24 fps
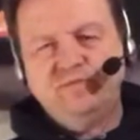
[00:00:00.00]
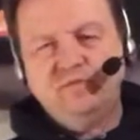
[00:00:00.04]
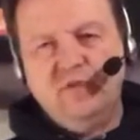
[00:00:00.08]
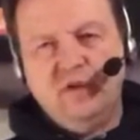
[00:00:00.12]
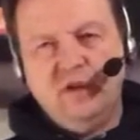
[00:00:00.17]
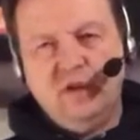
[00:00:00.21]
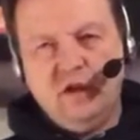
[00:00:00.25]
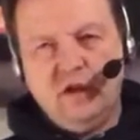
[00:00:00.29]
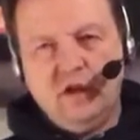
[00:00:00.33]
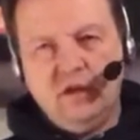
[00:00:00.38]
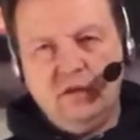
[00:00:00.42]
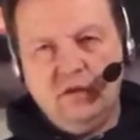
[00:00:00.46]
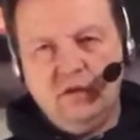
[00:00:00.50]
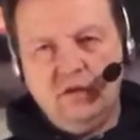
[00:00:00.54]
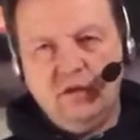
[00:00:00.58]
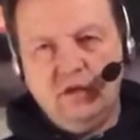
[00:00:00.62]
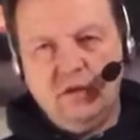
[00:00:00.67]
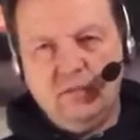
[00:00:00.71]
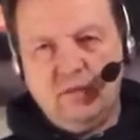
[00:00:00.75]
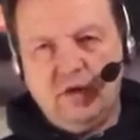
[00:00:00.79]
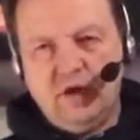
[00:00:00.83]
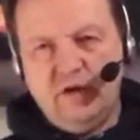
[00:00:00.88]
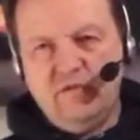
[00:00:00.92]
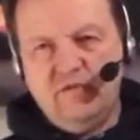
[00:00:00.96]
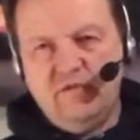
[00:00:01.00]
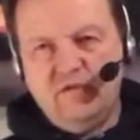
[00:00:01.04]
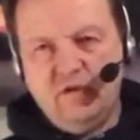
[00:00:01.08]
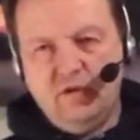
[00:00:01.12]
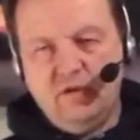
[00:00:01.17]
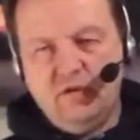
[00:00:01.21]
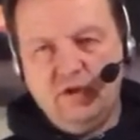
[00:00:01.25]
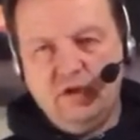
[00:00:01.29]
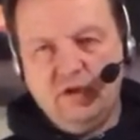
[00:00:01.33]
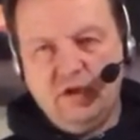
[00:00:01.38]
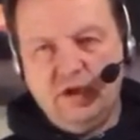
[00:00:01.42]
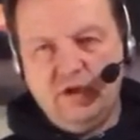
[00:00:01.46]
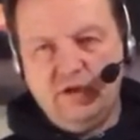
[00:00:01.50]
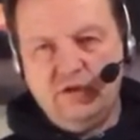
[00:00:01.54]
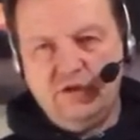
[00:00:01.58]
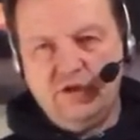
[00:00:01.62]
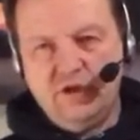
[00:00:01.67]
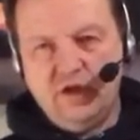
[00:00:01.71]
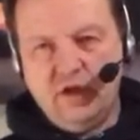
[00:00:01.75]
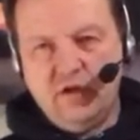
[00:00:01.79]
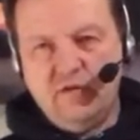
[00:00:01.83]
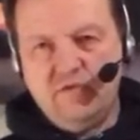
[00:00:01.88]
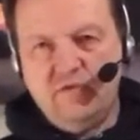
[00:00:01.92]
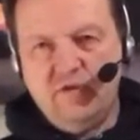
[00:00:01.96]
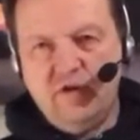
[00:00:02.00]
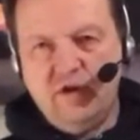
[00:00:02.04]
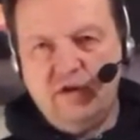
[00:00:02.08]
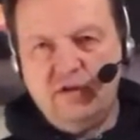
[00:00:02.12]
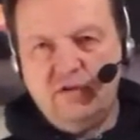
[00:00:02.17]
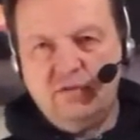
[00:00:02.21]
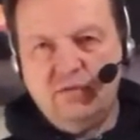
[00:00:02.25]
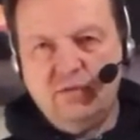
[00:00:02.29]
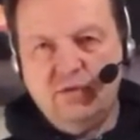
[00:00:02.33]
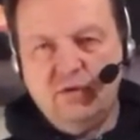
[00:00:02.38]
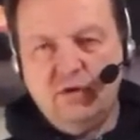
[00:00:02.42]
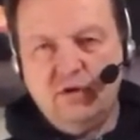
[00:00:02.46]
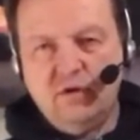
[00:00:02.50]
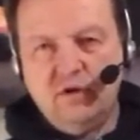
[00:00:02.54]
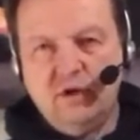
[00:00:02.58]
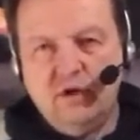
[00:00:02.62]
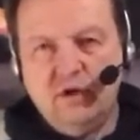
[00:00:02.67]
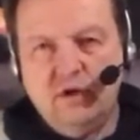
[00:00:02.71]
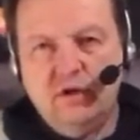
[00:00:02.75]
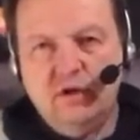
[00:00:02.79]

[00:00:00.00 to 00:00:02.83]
look at my phone and I check Facebook